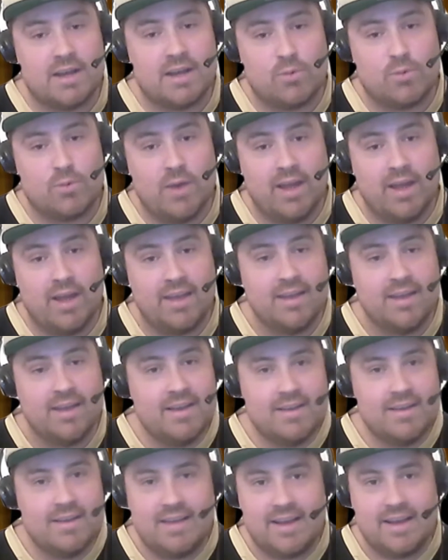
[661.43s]
the way,
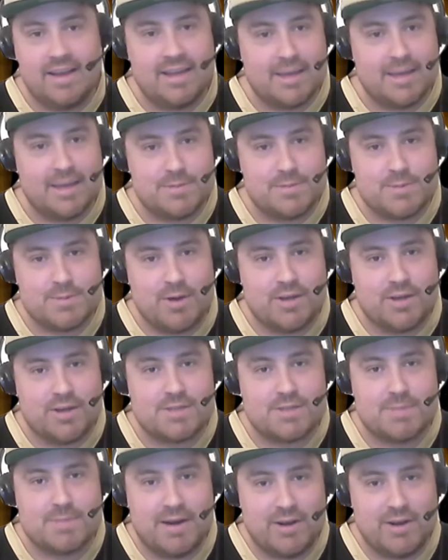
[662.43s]
in comes
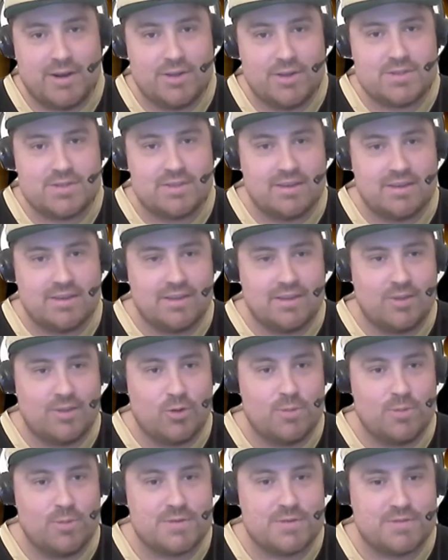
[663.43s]
Marcus Mariota, the
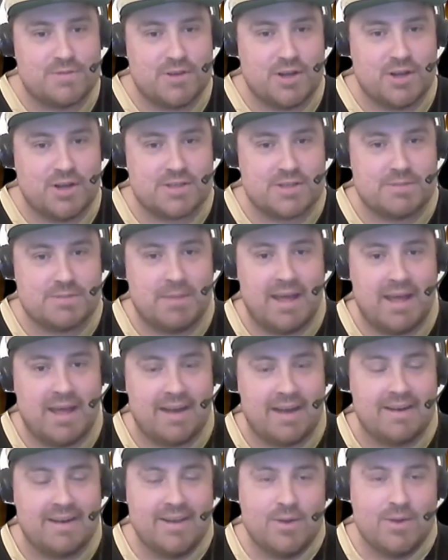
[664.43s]
almost forgotten
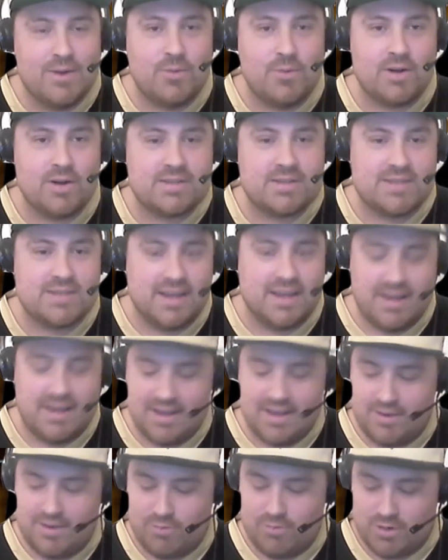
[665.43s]
man.
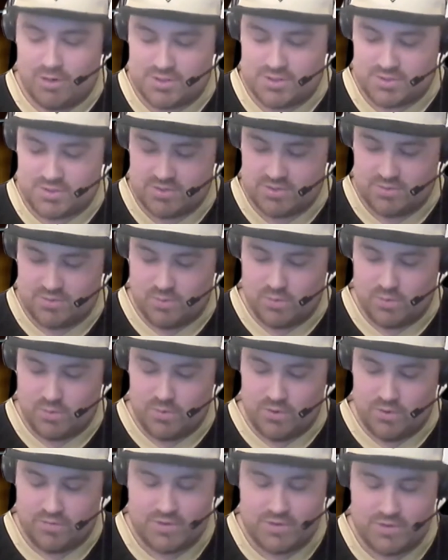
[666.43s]
Ross, what were
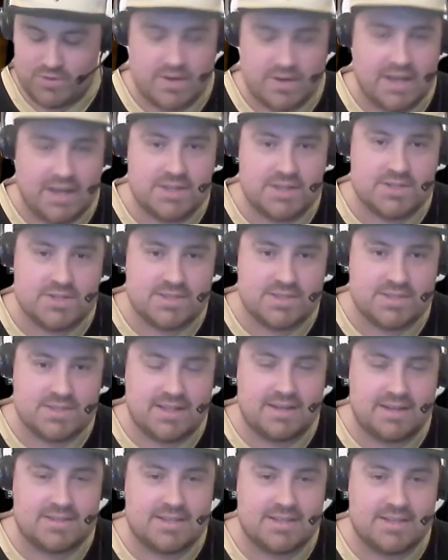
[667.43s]
your first reactions to
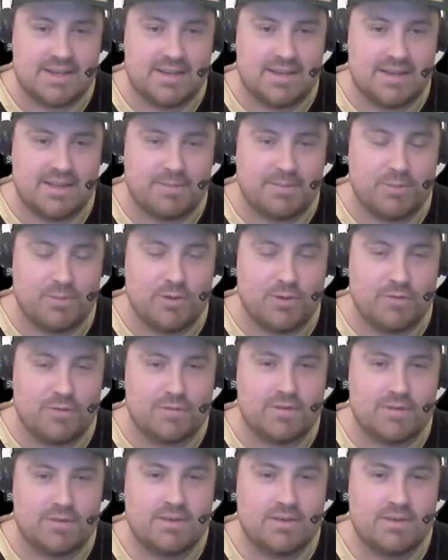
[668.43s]
that move?